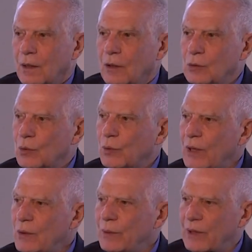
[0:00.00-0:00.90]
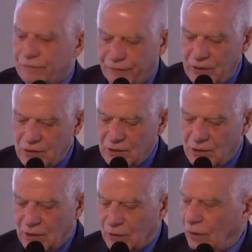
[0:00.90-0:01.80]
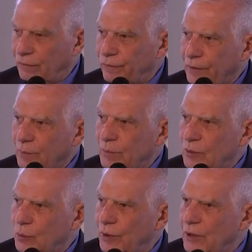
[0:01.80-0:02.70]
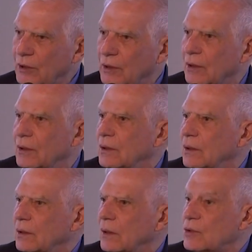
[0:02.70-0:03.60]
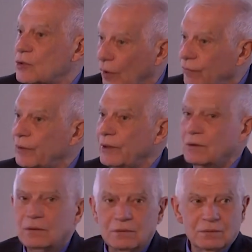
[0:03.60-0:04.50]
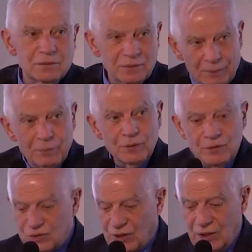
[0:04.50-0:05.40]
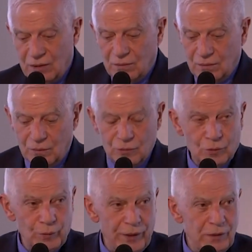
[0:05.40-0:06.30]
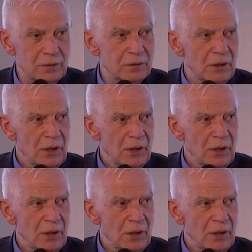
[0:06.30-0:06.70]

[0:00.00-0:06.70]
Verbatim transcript: In Ukraine, we are facing a conflict between a sovereign, independent state, Ukraine,